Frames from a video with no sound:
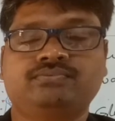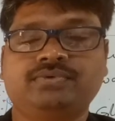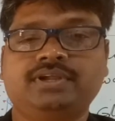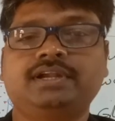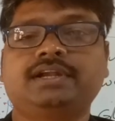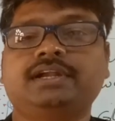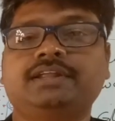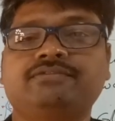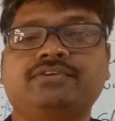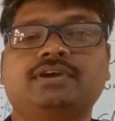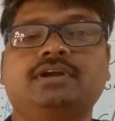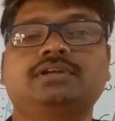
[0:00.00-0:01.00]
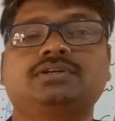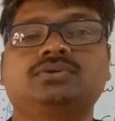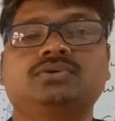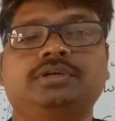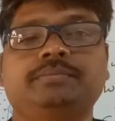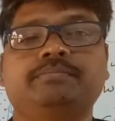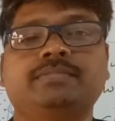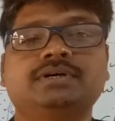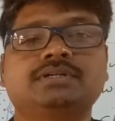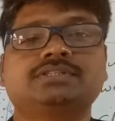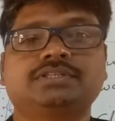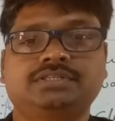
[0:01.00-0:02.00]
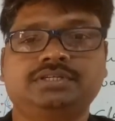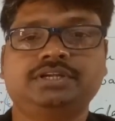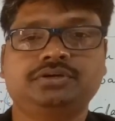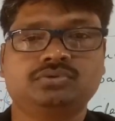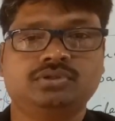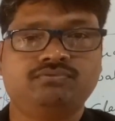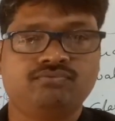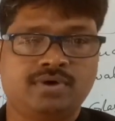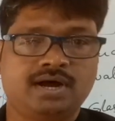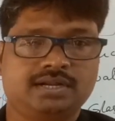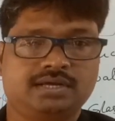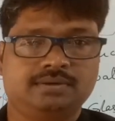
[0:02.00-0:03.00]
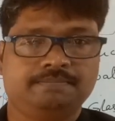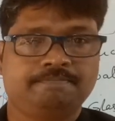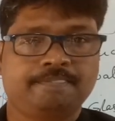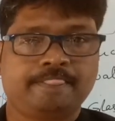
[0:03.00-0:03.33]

feel little difficult to immerse it into the water.